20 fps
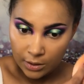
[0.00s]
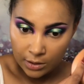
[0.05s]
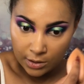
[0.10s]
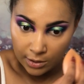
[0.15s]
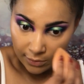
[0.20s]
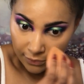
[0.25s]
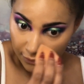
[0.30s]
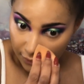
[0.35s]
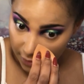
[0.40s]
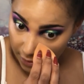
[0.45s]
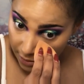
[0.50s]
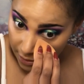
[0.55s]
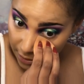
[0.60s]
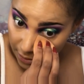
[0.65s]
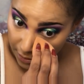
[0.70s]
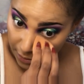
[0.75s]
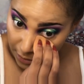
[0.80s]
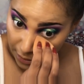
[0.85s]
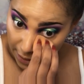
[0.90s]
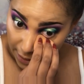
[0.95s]
different
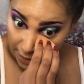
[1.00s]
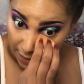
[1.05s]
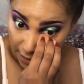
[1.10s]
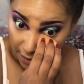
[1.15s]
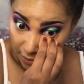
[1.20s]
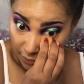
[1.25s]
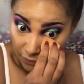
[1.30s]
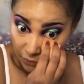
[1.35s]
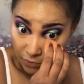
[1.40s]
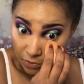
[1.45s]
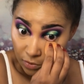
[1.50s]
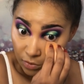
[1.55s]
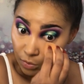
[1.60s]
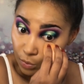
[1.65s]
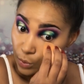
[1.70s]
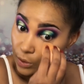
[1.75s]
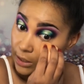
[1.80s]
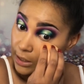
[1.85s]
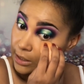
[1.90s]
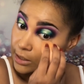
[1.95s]
in like a few
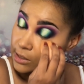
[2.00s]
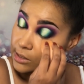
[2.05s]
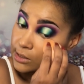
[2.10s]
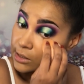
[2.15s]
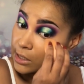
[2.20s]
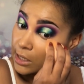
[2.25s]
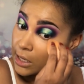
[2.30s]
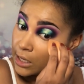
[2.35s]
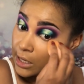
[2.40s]
weeks.